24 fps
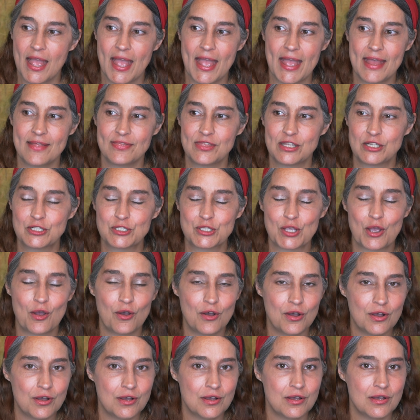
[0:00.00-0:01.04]
And there's
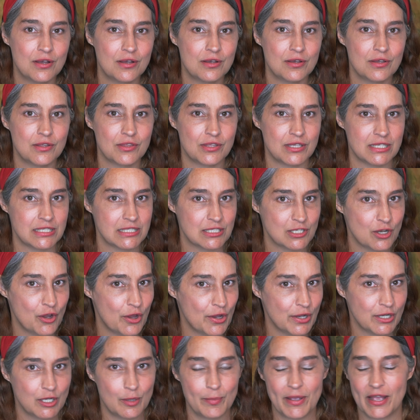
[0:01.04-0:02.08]
all this
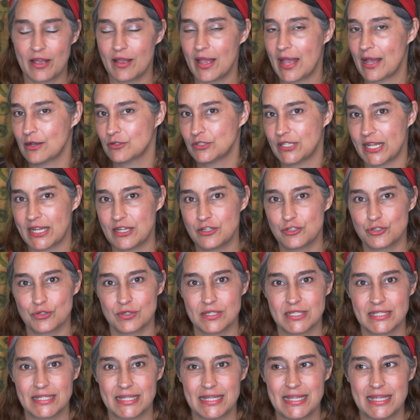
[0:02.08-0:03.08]
talk about how dangerous